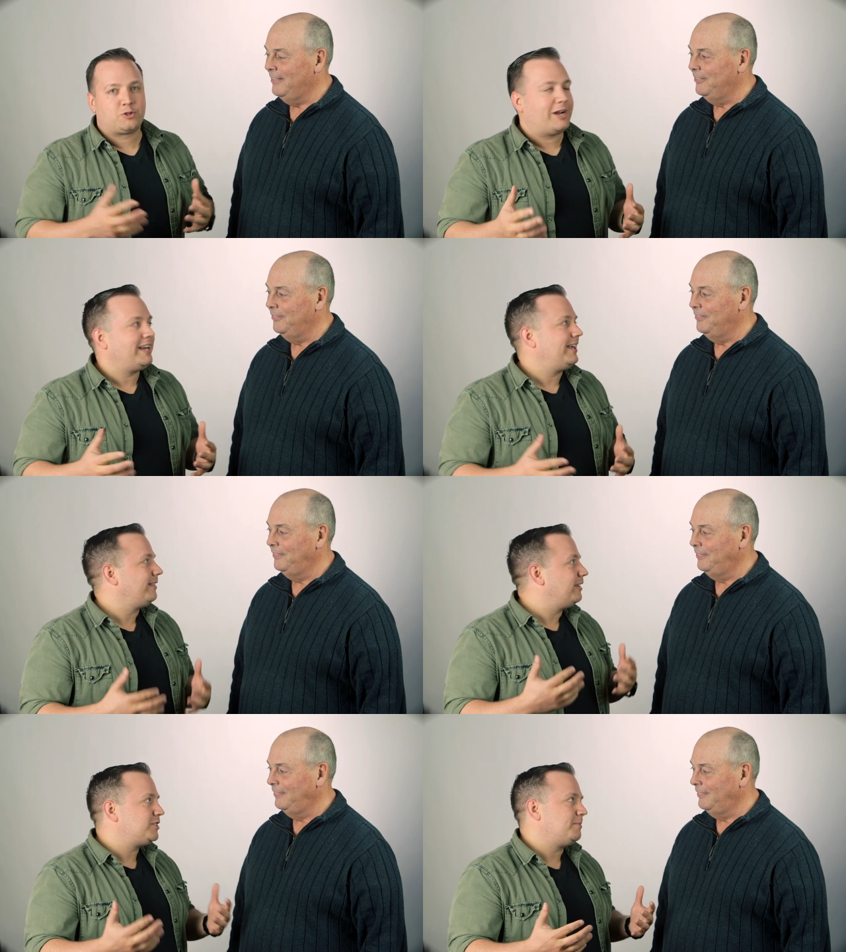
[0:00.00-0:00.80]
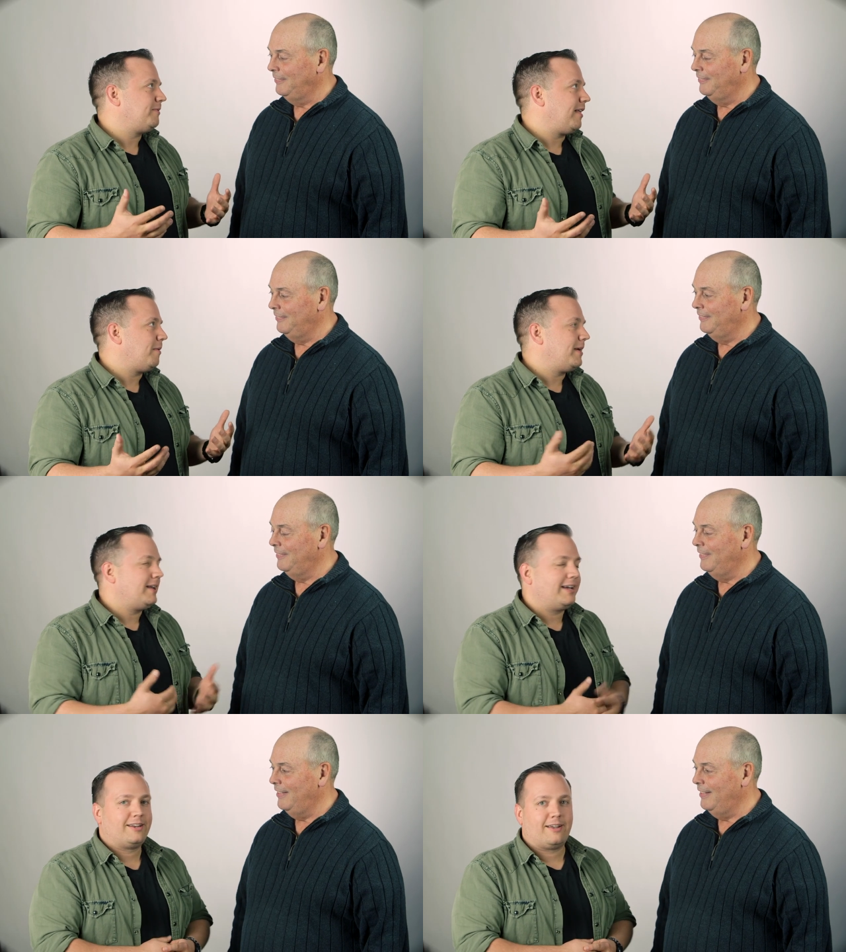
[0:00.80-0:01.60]
Speaker 1: training, leadership
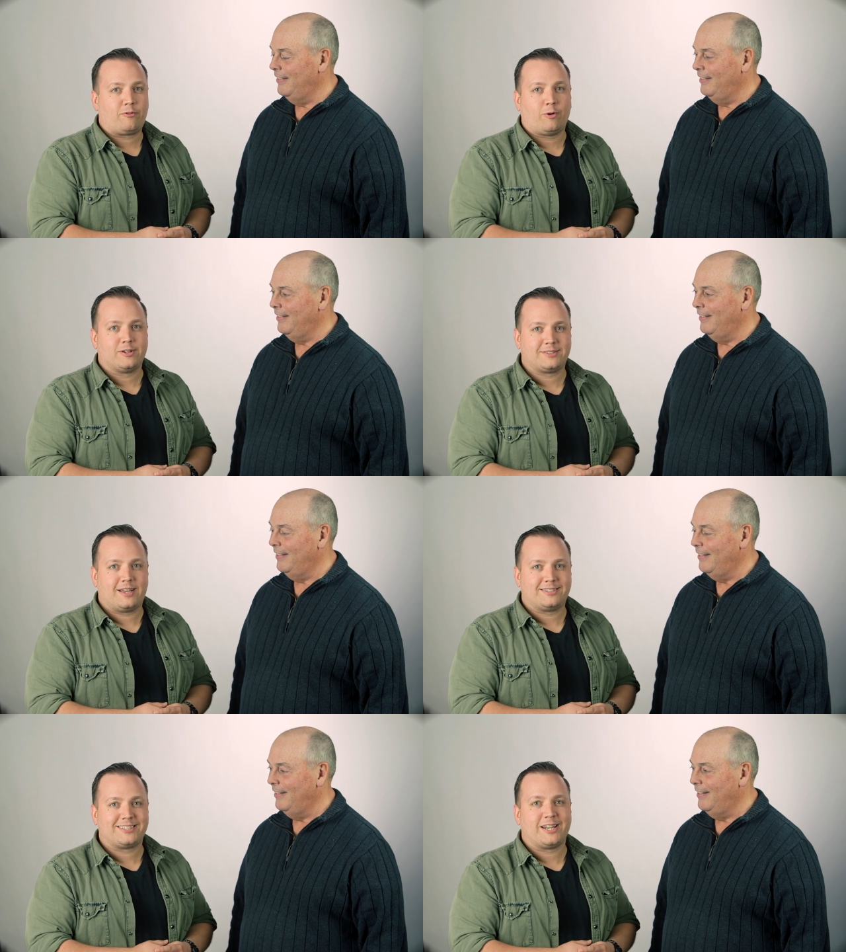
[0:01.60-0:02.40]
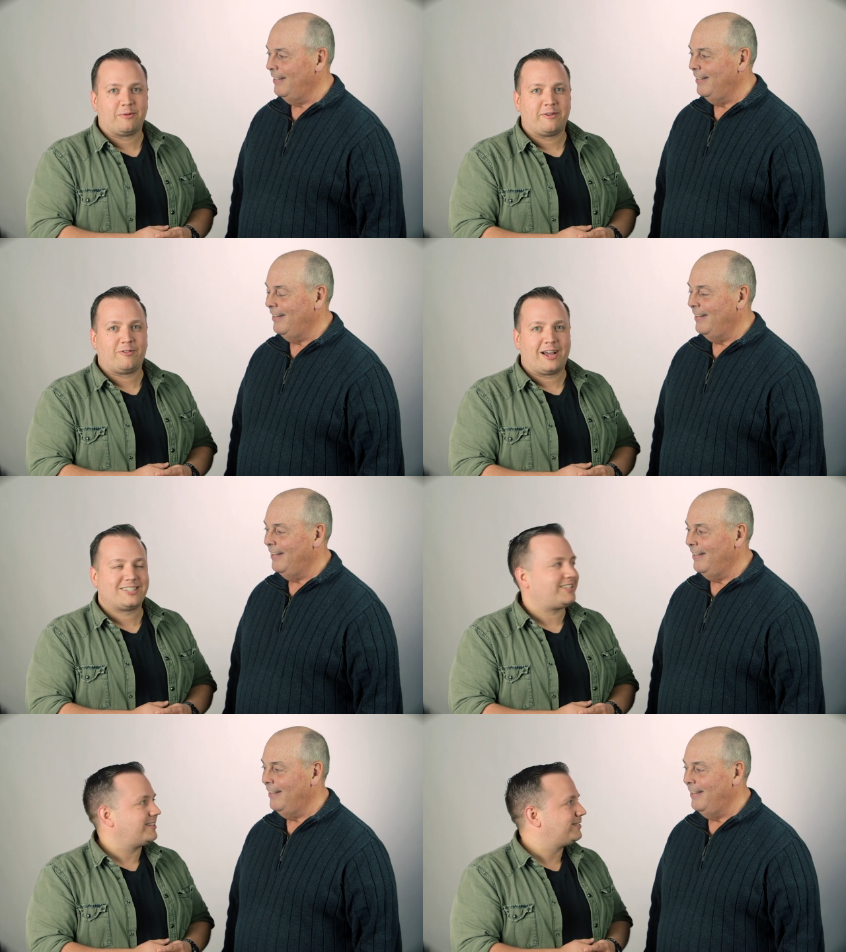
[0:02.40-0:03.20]
development, and of course just getting
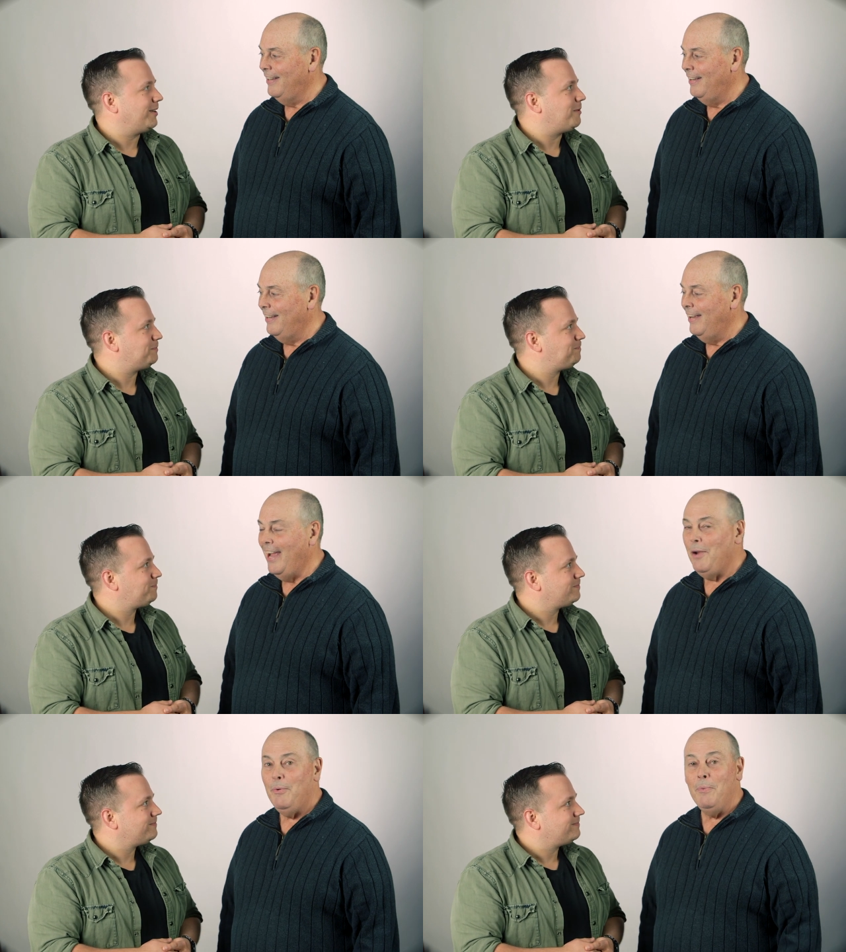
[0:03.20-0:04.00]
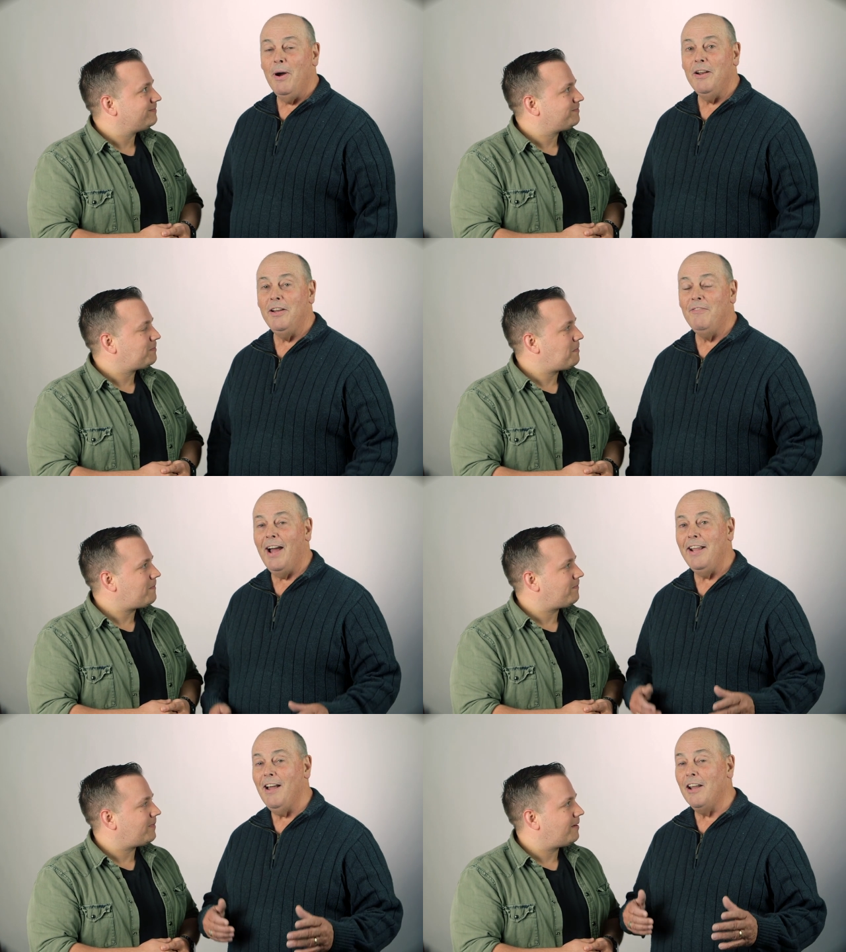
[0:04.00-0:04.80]
refreshed. So
Speaker 2: hey, we want to
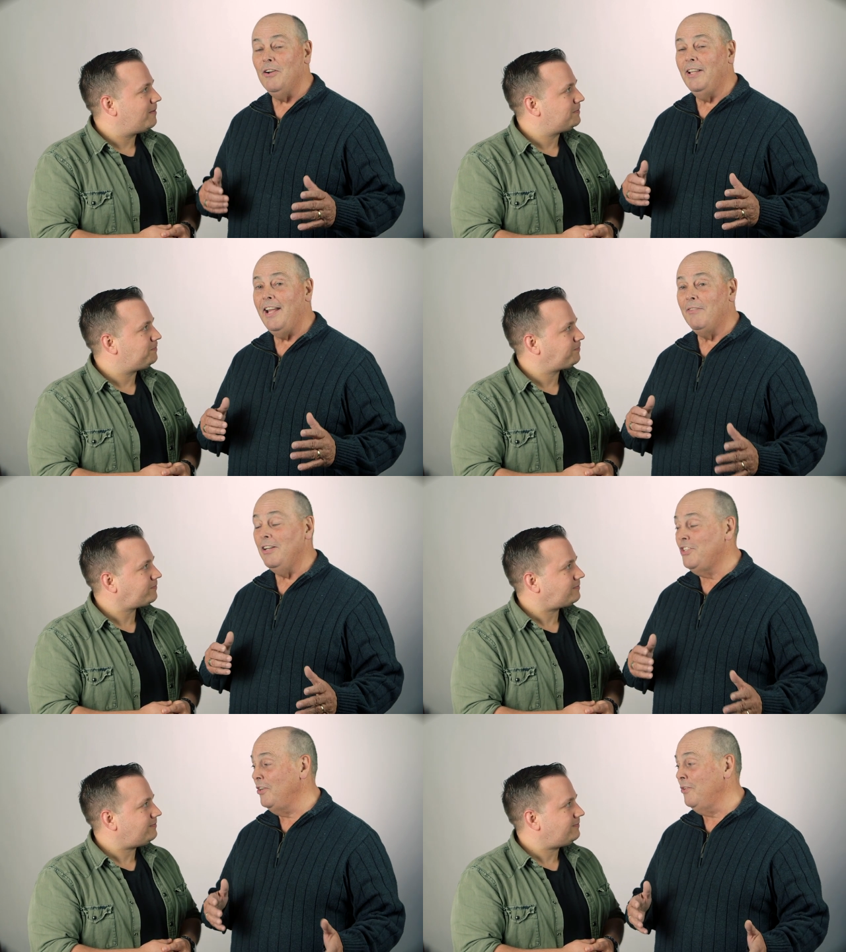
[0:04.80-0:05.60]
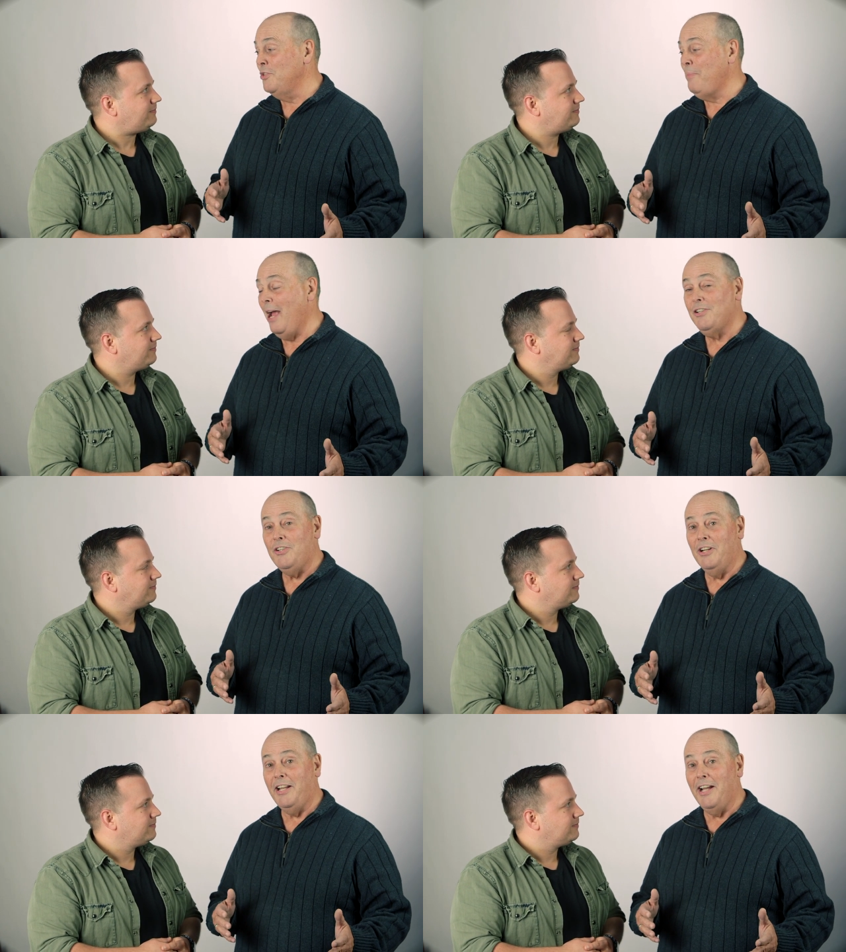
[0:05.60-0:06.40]
invite not only every children's
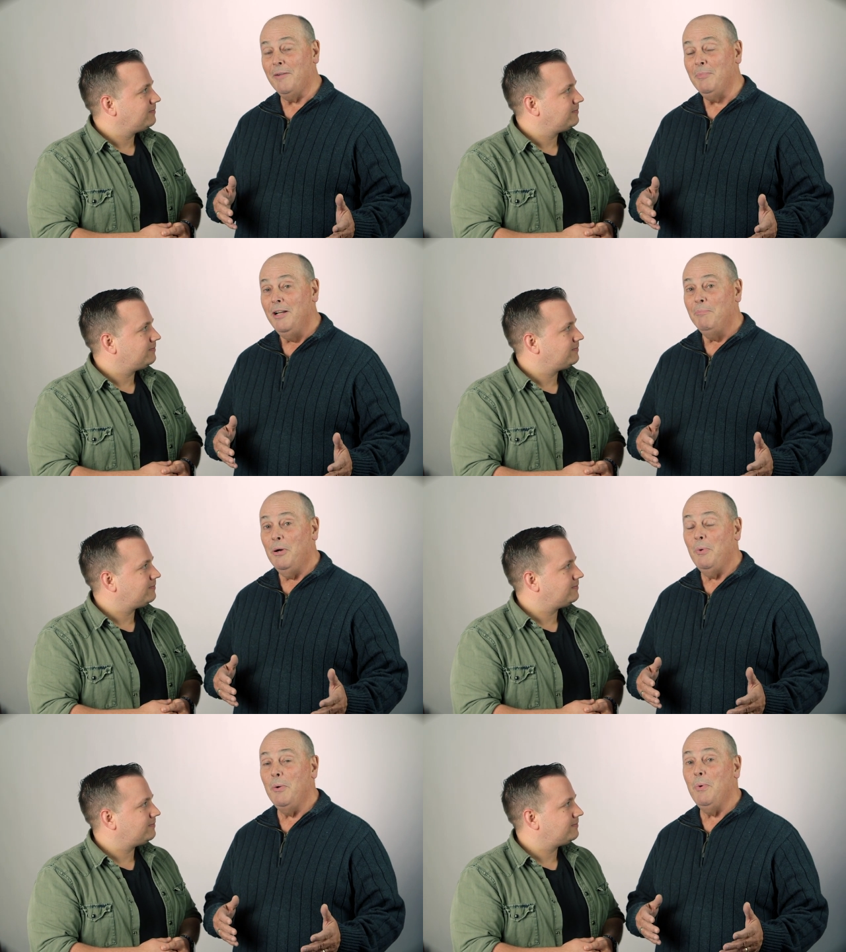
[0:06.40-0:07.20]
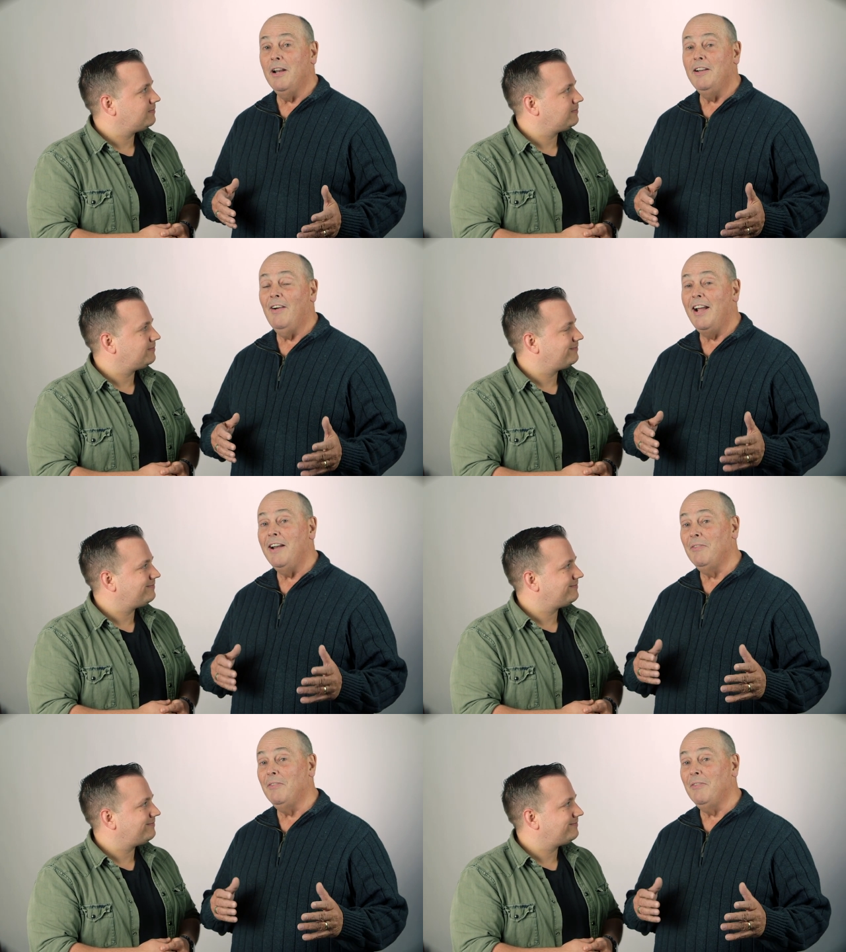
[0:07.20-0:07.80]
pastor to come, but we want to invite